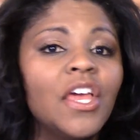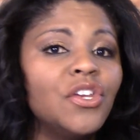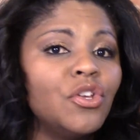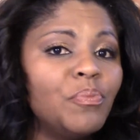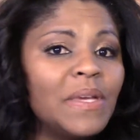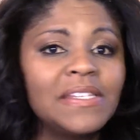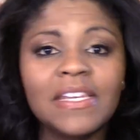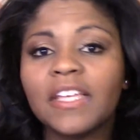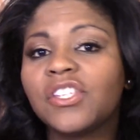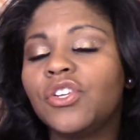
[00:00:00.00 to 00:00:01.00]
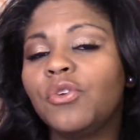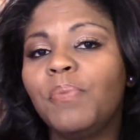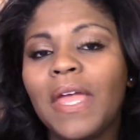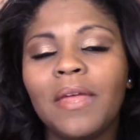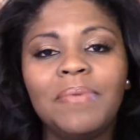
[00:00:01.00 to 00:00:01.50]
New business, new
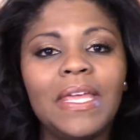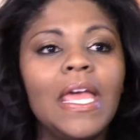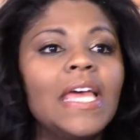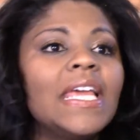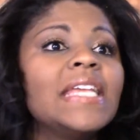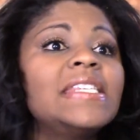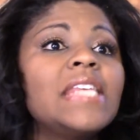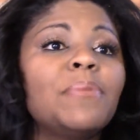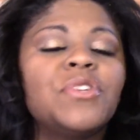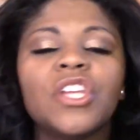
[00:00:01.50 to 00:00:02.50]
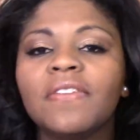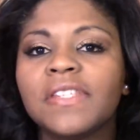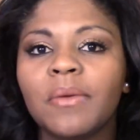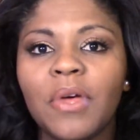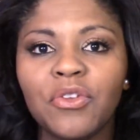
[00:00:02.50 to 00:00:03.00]
baby, conception of
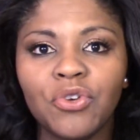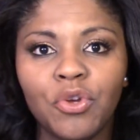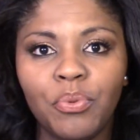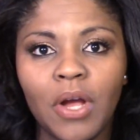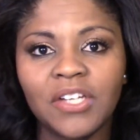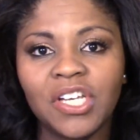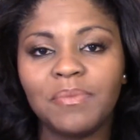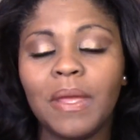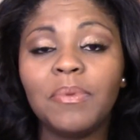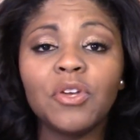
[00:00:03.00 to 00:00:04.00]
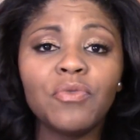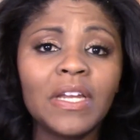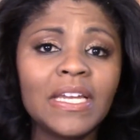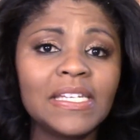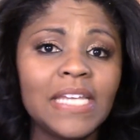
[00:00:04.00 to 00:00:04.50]
some other new project. Maybe you're
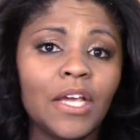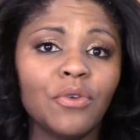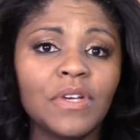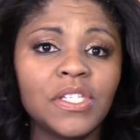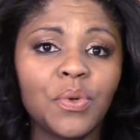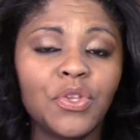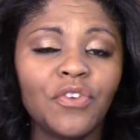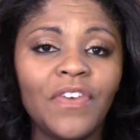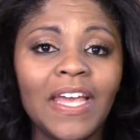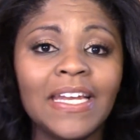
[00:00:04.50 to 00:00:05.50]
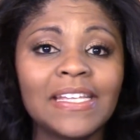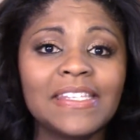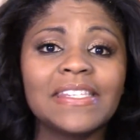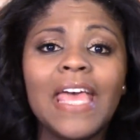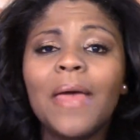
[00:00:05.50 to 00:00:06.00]
ready to take a risk with your
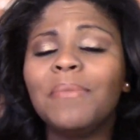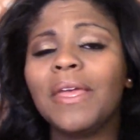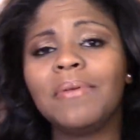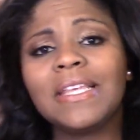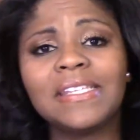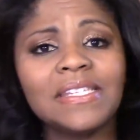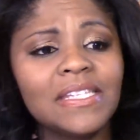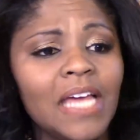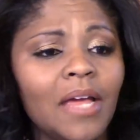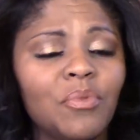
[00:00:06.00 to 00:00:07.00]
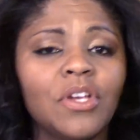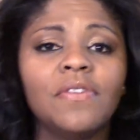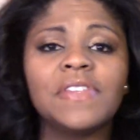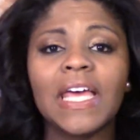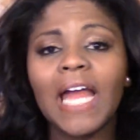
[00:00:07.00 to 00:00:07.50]
finances. Maybe this is the time where
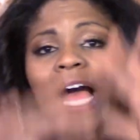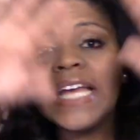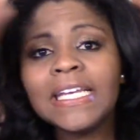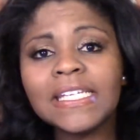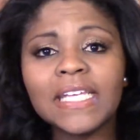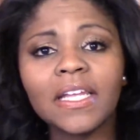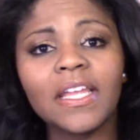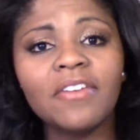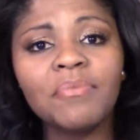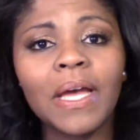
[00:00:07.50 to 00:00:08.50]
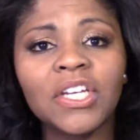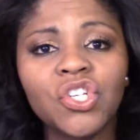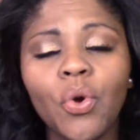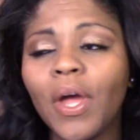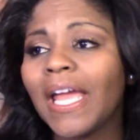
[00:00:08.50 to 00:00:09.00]
you've said, I need to live my
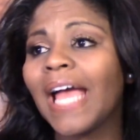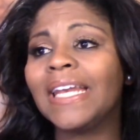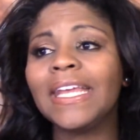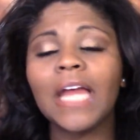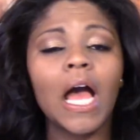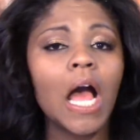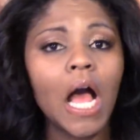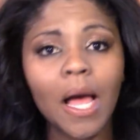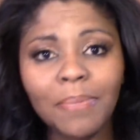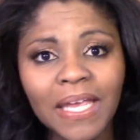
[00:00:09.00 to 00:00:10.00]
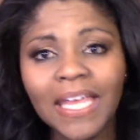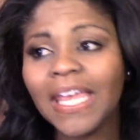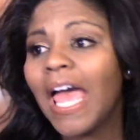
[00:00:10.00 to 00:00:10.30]
joy. I need a hobby.